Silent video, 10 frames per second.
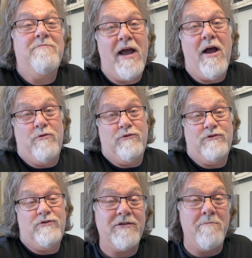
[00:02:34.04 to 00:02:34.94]

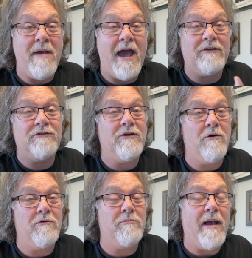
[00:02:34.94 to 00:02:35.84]
pounds. The max
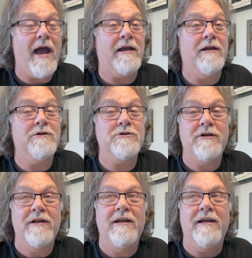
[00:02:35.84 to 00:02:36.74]
tow package,
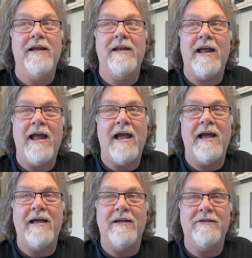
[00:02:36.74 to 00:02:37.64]
it
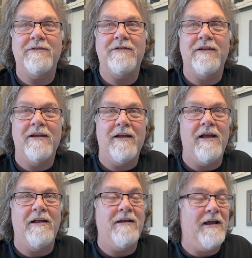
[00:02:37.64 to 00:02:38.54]
has
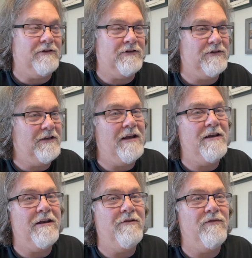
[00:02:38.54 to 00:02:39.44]
an
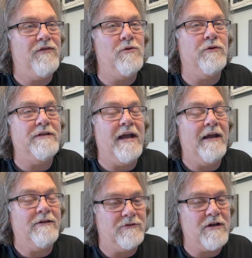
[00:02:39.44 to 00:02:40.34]
extended fuel
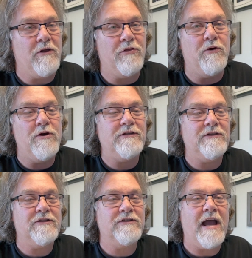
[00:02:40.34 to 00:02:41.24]
tank, so it's got a
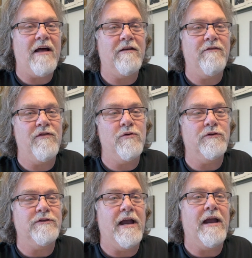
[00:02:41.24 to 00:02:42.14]
36-gallon fuel
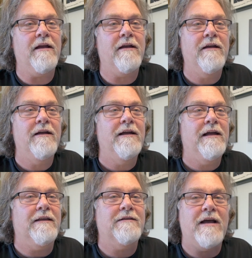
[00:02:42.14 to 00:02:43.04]
tank.
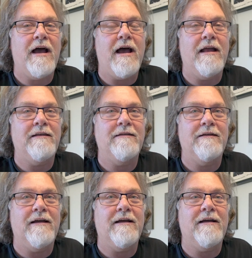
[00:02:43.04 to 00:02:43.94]
It's got
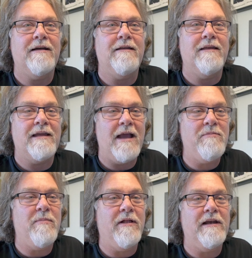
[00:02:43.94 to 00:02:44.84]
the
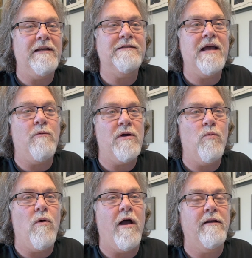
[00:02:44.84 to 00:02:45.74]
capabilities that we
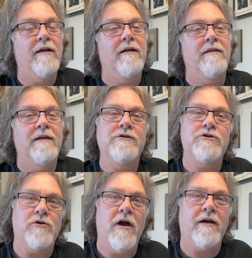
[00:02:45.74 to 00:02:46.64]
want. This
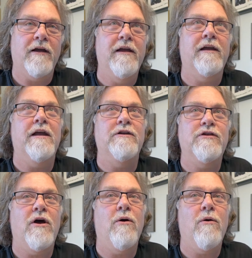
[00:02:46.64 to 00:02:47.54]
truck can
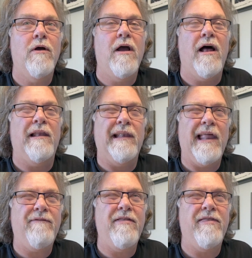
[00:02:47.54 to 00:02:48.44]
tow
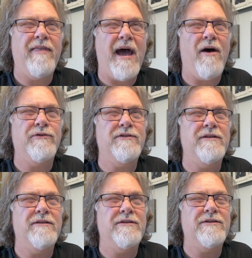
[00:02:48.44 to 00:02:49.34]

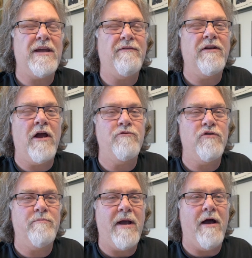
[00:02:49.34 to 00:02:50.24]

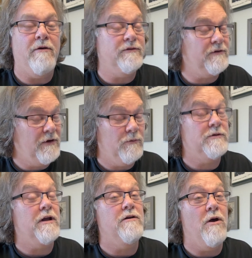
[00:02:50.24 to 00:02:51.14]
11,700 pounds,
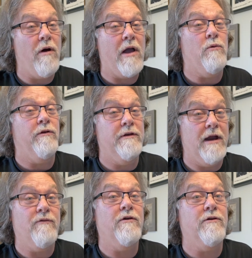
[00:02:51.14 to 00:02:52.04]
which I know I will
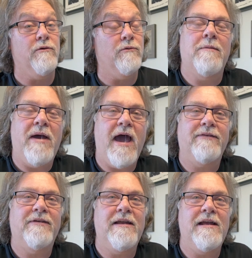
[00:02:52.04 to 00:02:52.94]
never do.
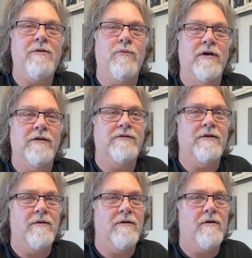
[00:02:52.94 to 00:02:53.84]
Capacity
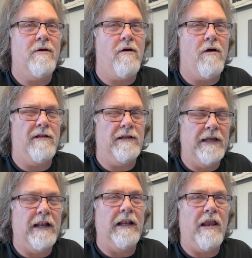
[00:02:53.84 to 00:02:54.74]
was a
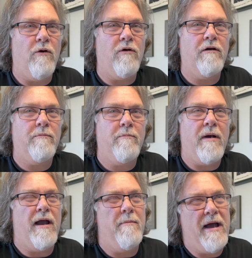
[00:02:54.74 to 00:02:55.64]
little lower
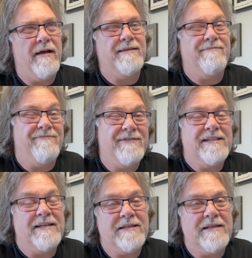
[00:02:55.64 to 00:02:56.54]
by about
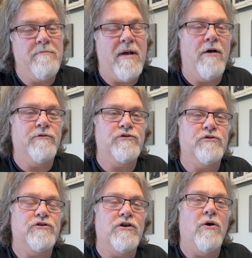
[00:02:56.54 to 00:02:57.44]
60 pounds or
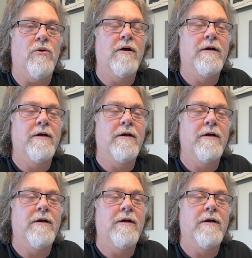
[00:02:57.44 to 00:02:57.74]
so